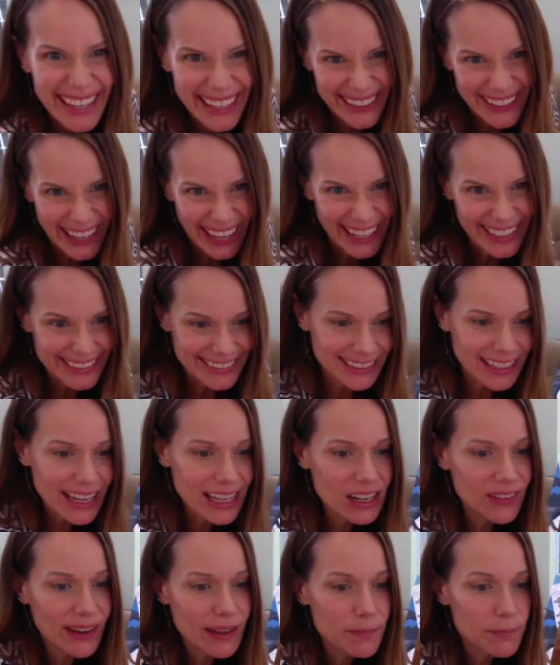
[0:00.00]
okay,
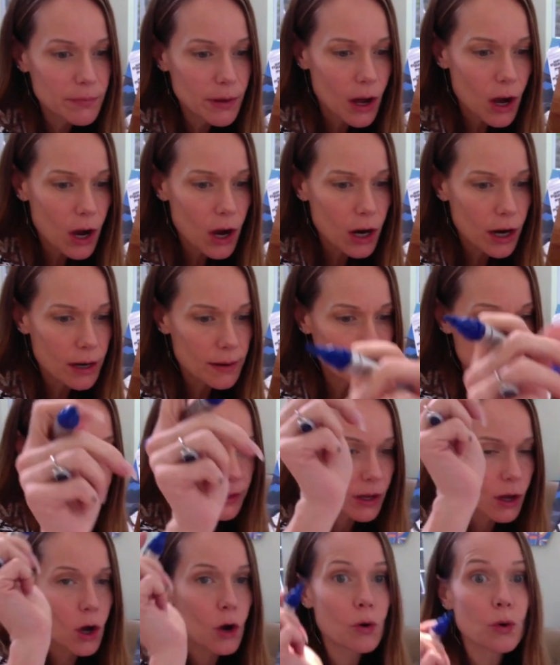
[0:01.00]
anyway, R,
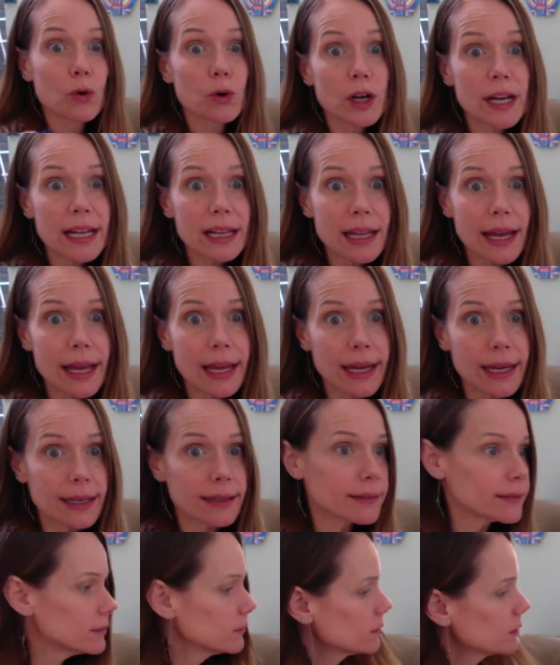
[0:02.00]

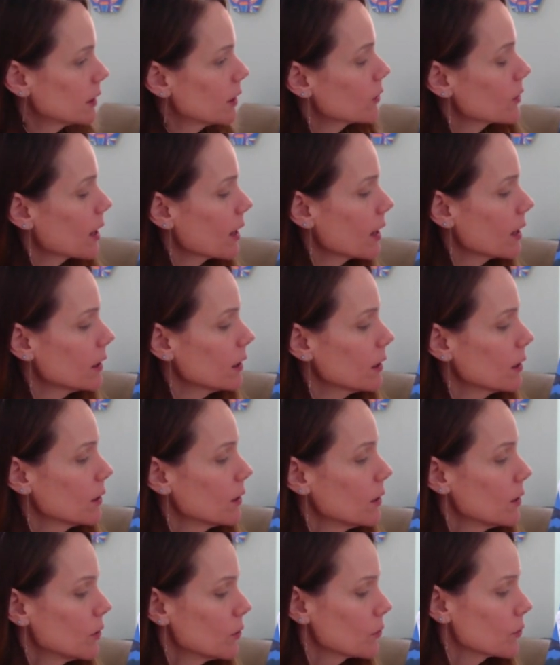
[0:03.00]
relate, okay?
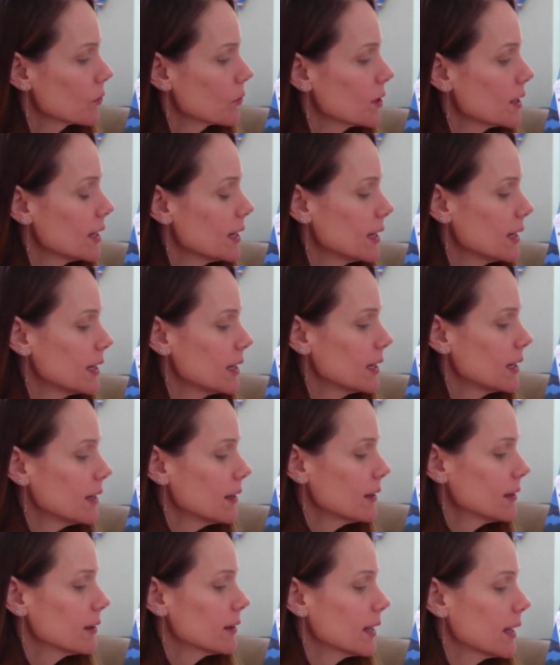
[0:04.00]

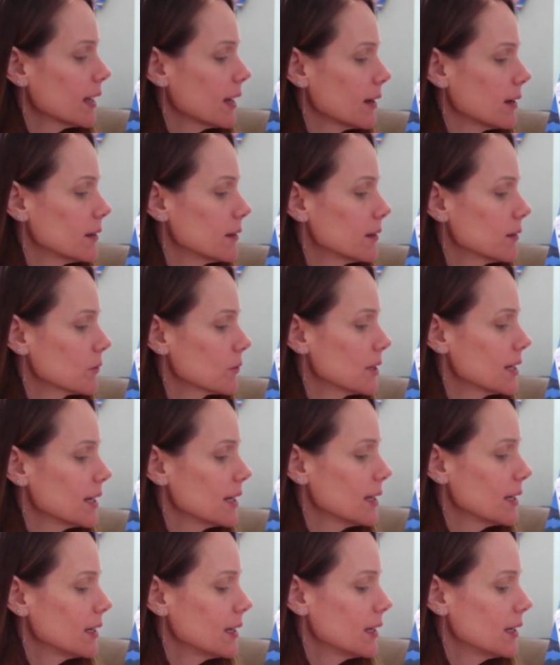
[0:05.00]
Relate.
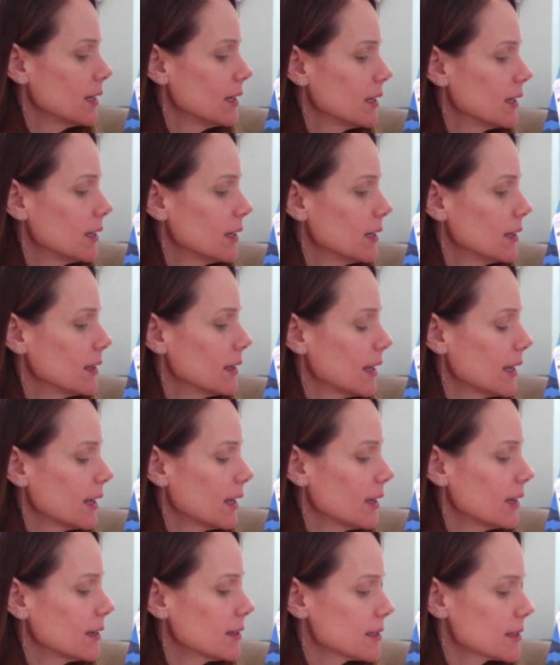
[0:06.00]

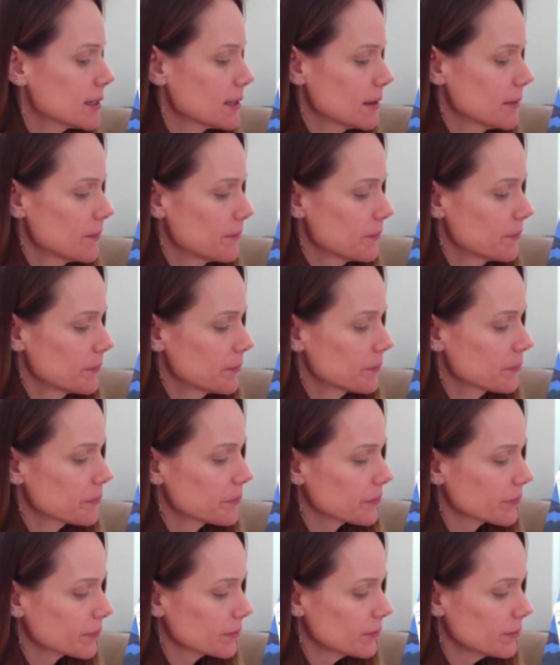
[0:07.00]
Relate.
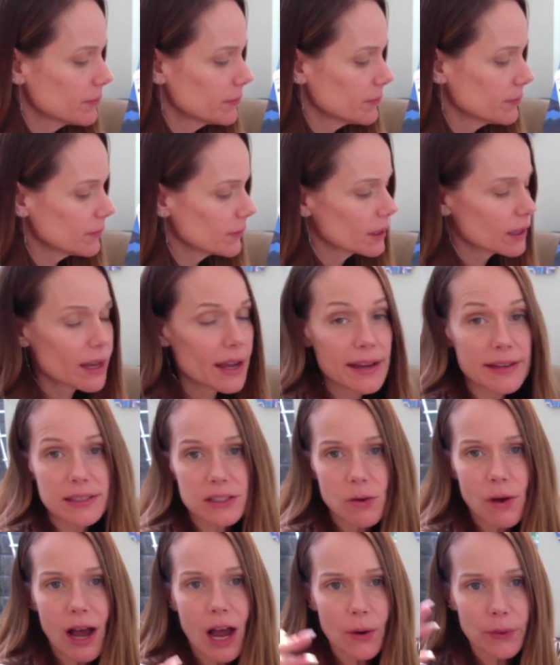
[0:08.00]
Okay,
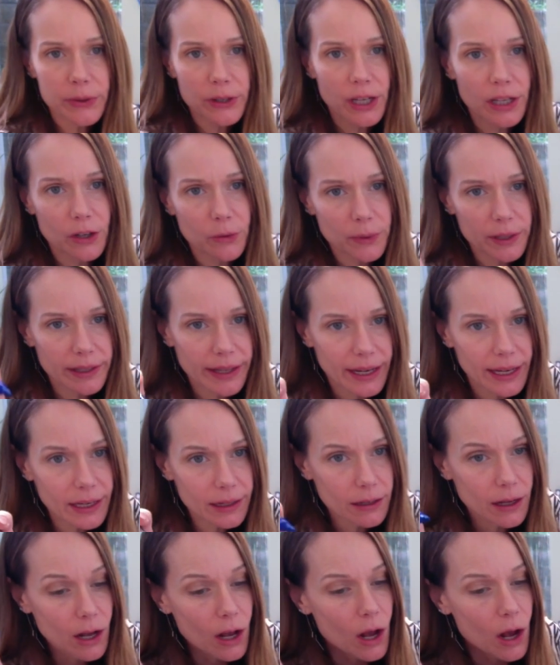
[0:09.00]
so how are you going to relate?
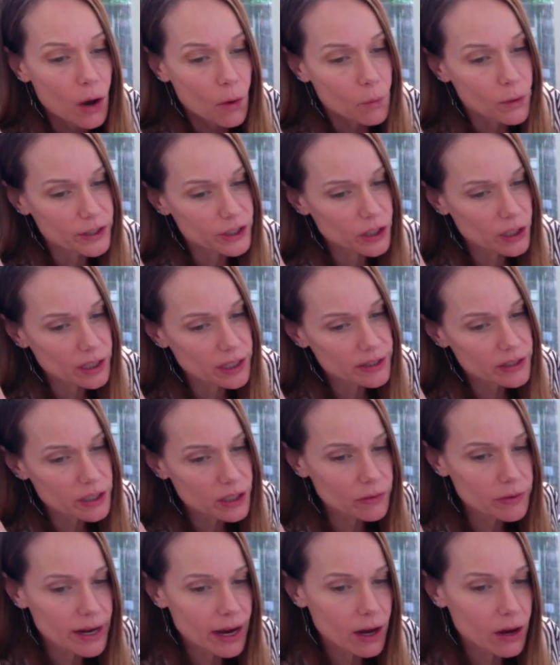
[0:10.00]
What you're going to
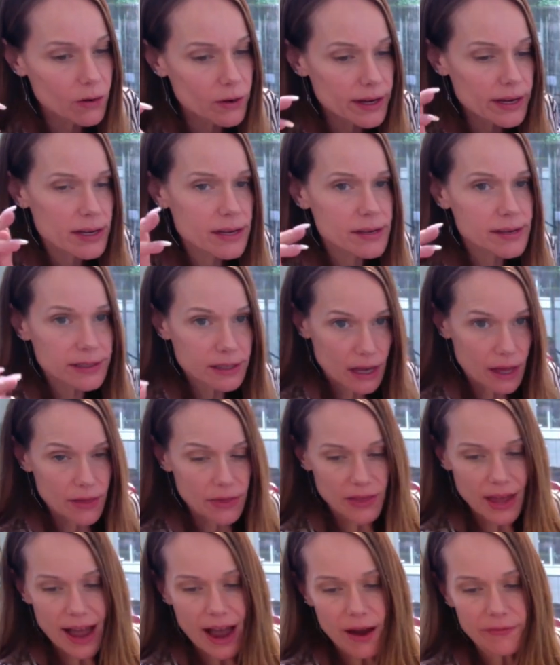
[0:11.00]
do now is
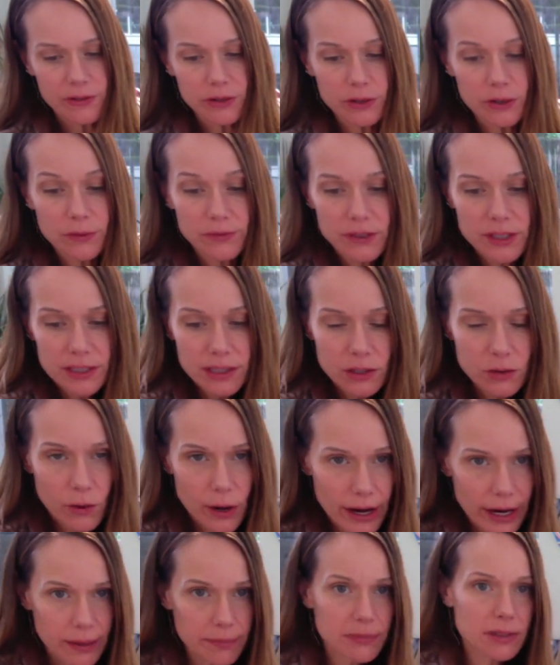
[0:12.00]
after you've
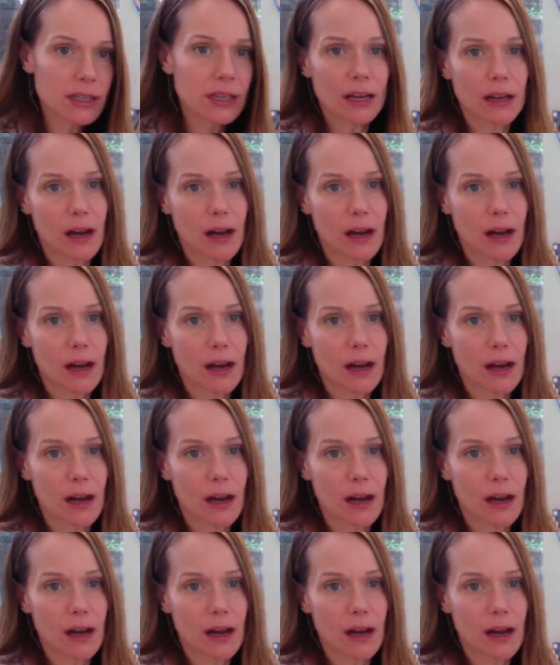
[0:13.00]
described the